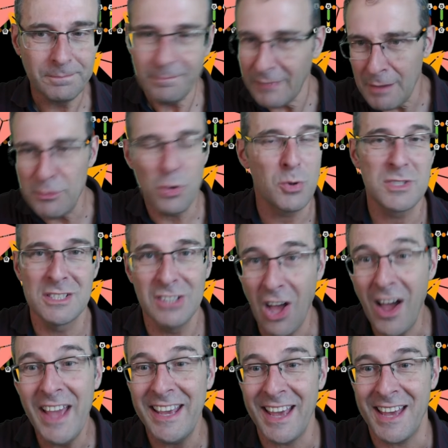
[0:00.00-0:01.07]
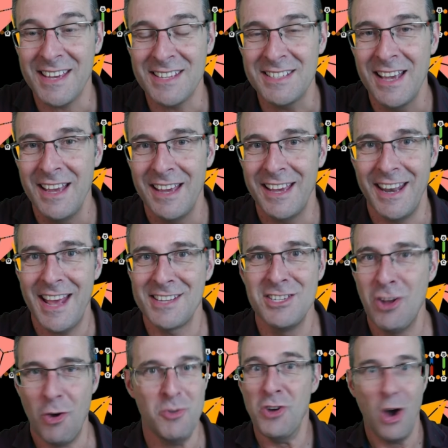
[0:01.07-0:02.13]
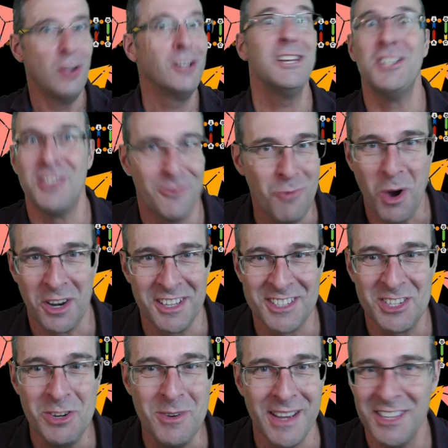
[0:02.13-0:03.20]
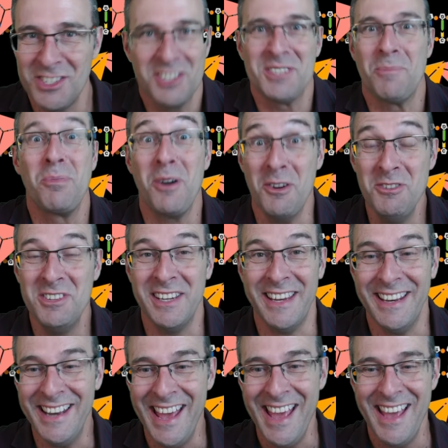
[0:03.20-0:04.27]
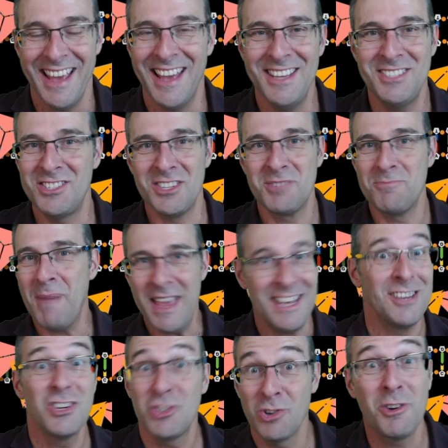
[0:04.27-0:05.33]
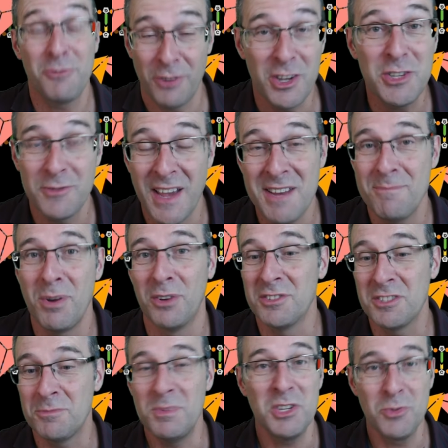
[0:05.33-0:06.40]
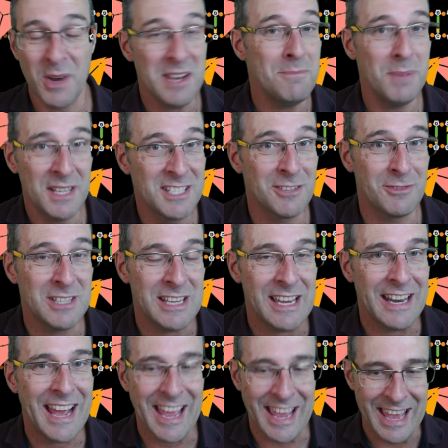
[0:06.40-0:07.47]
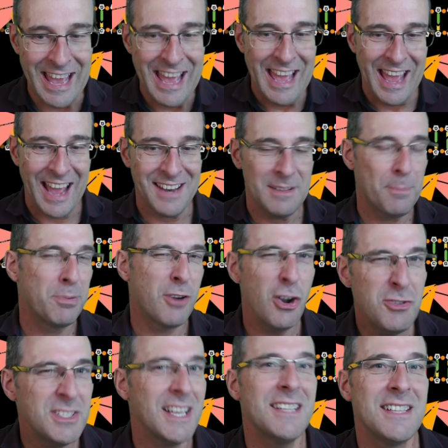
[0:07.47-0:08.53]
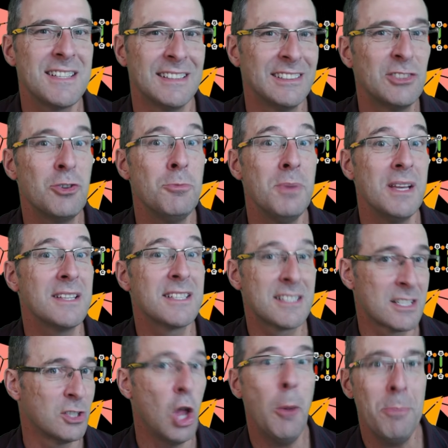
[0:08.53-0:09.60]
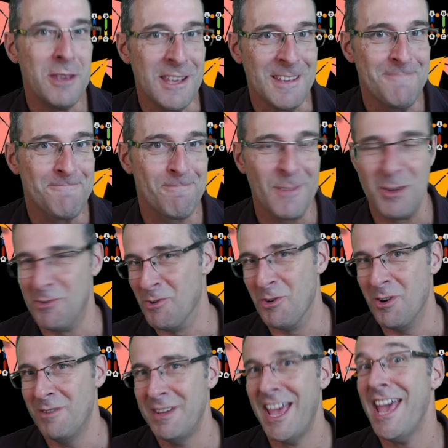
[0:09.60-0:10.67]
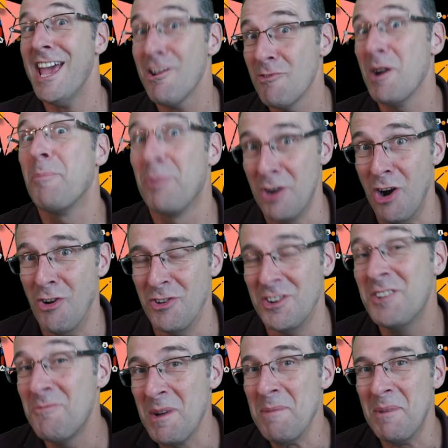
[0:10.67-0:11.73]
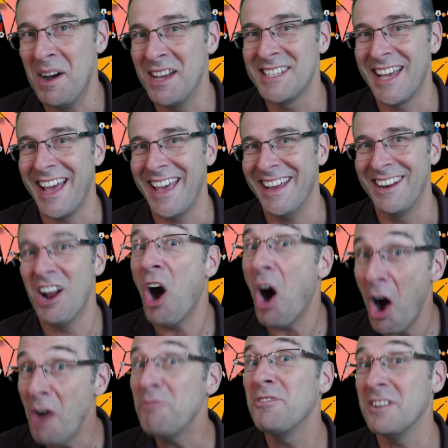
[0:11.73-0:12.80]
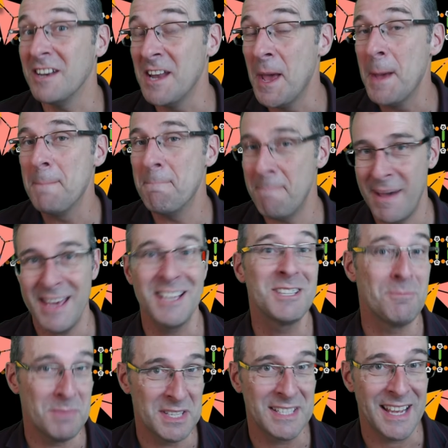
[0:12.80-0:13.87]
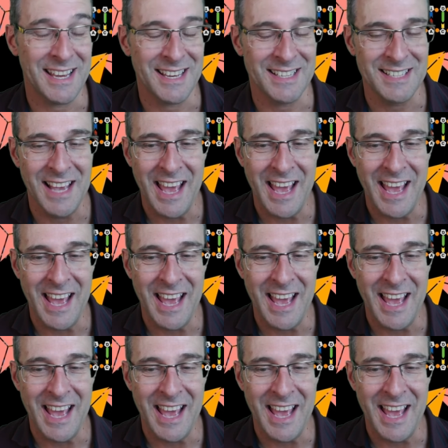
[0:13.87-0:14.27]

Of course, ligase, it has no knowledge of what it's doing. It's just a protein. It's just making sugar phosphate bonds between bits of DNA. And the process is a little bit sloppy, or error prone, we might say, and it often makes mistakes.